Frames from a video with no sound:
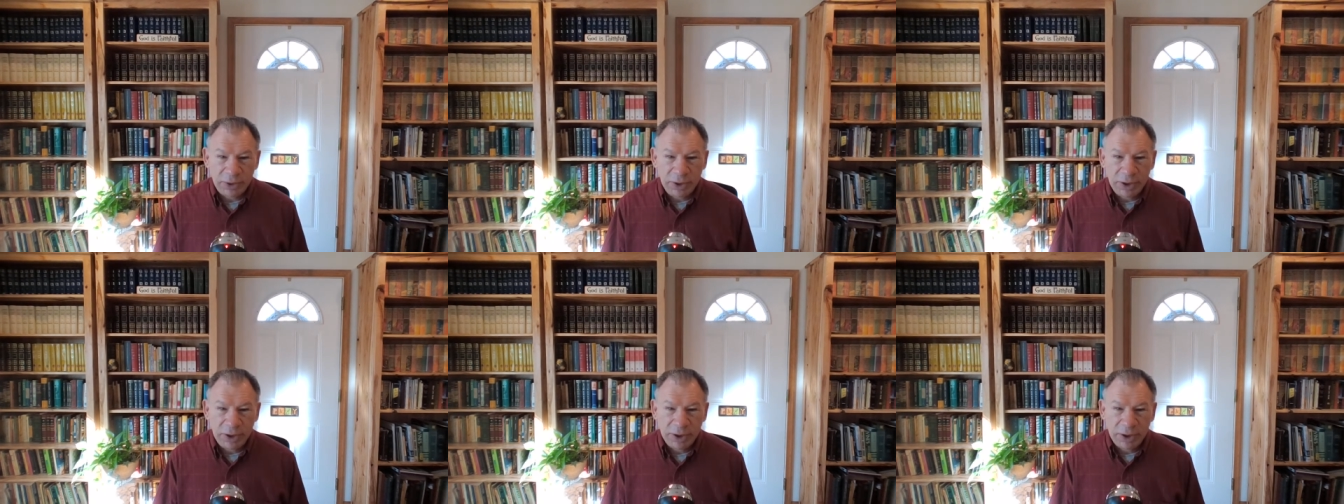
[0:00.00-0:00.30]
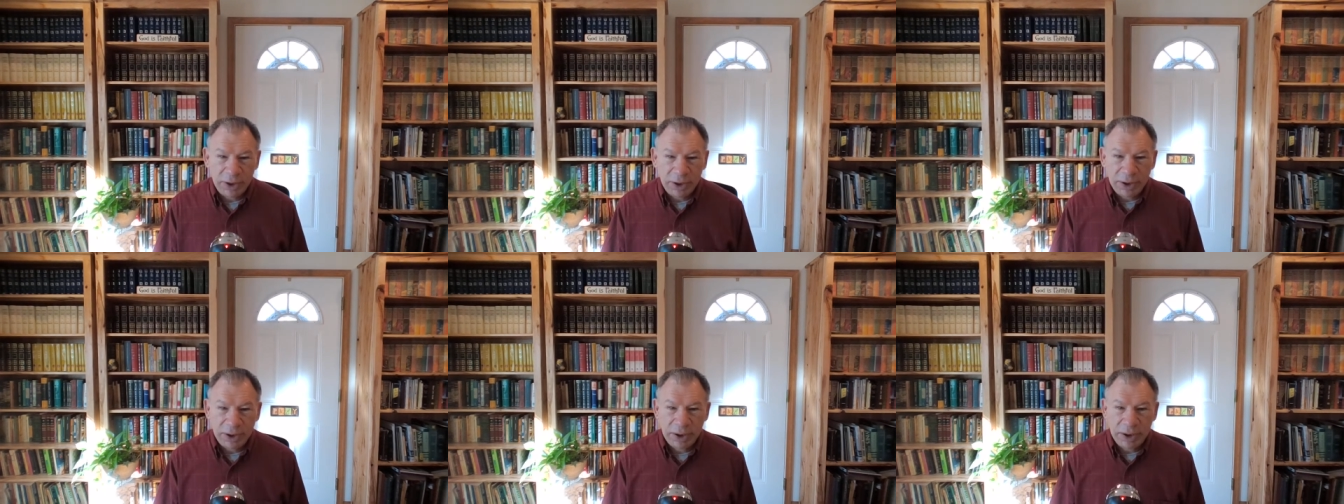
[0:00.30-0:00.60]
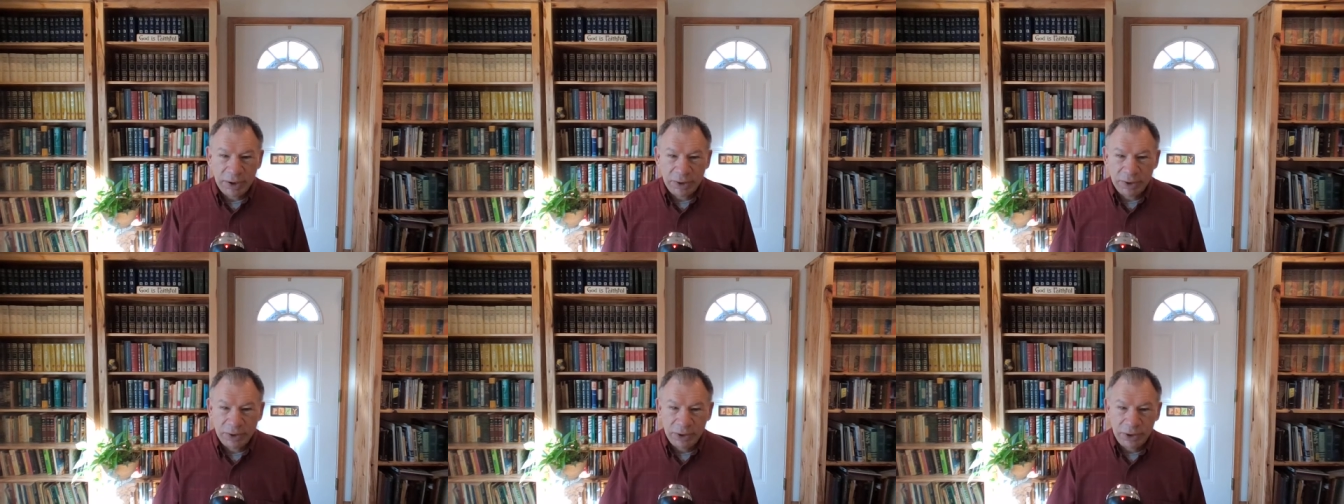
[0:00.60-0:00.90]

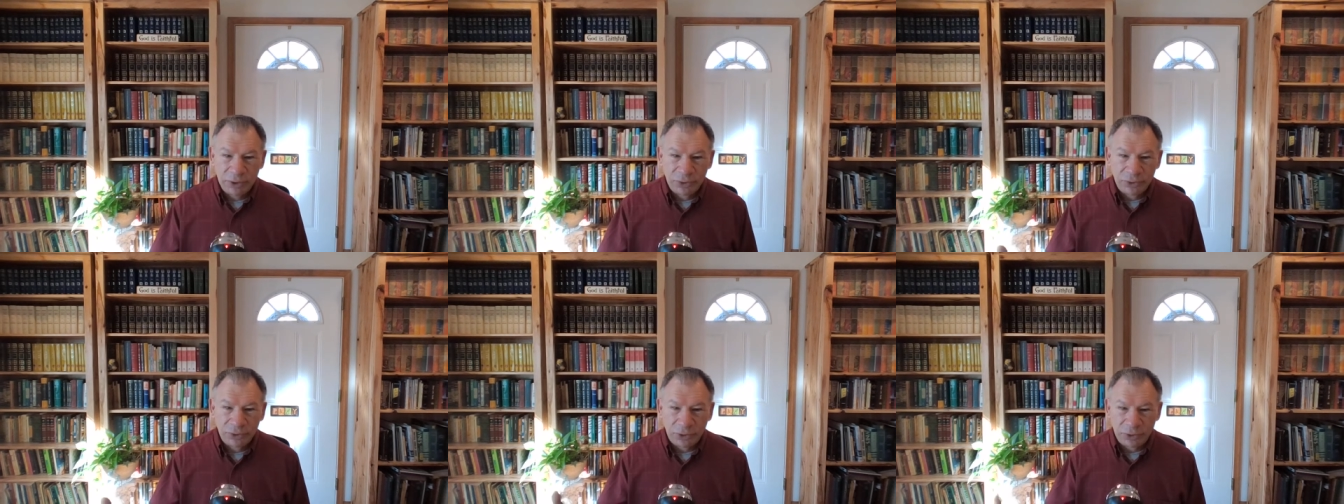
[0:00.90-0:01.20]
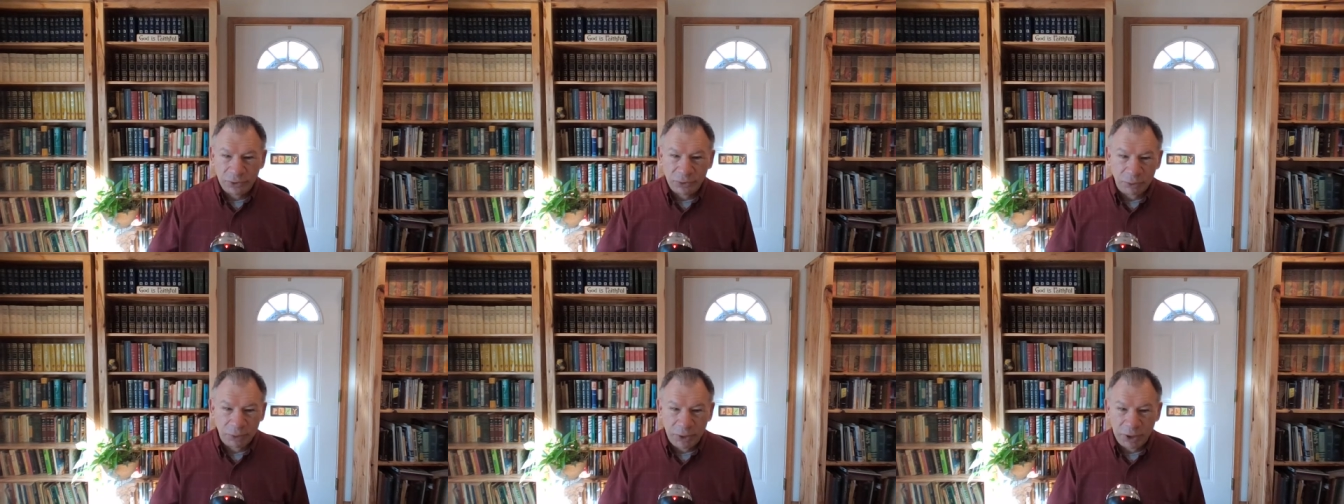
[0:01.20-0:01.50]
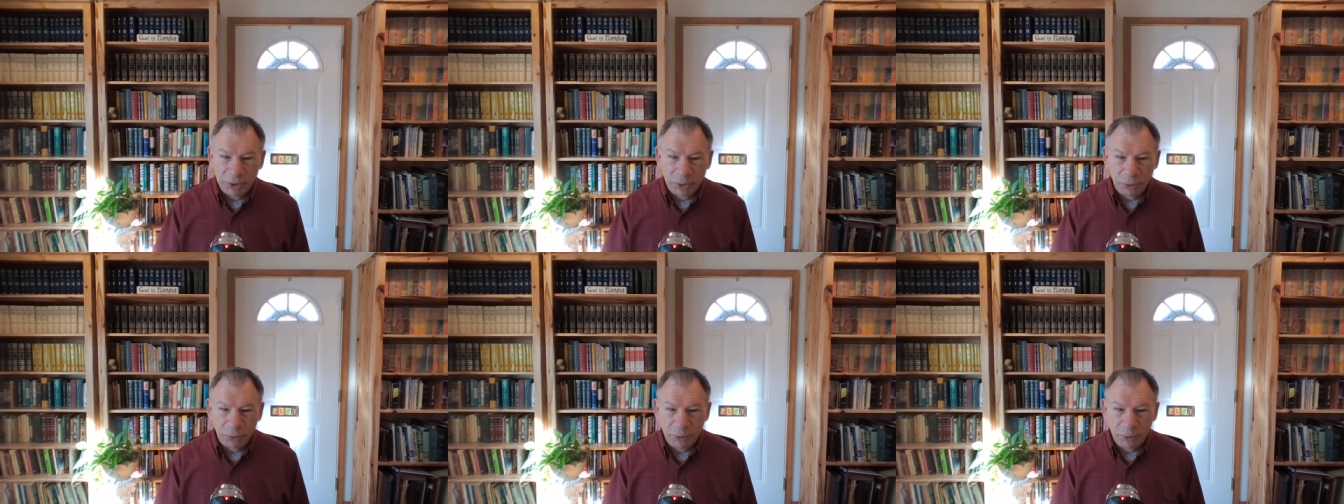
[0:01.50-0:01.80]
in, in such a way
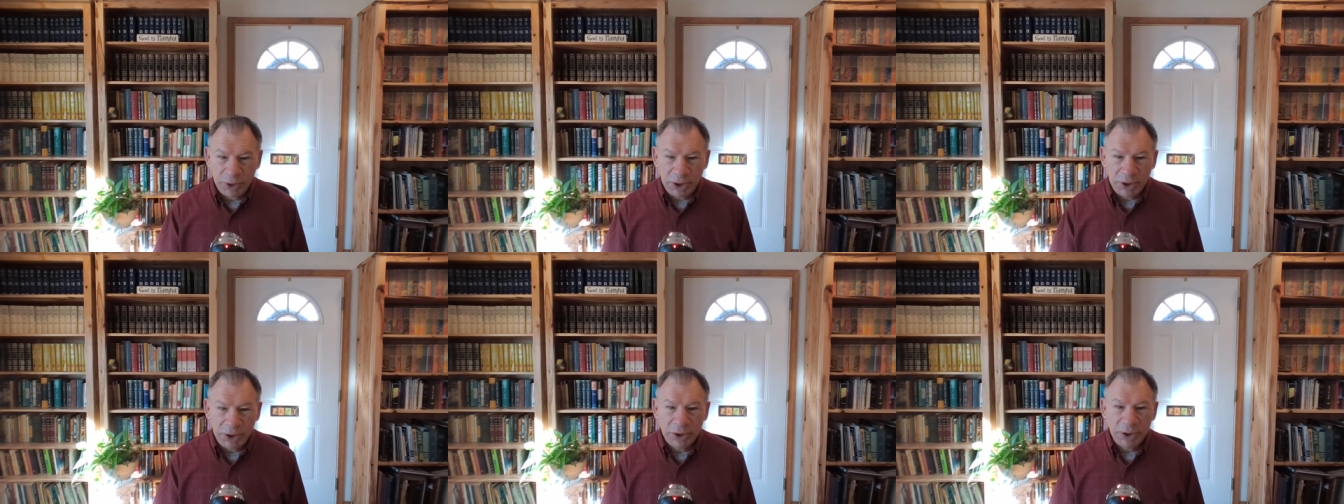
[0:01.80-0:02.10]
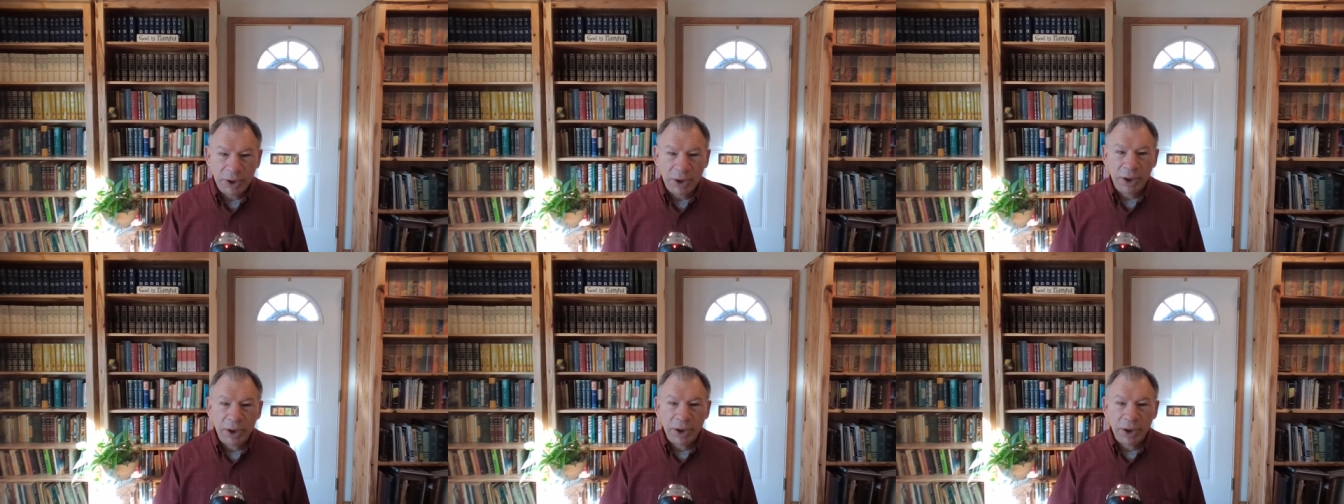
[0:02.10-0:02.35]
that we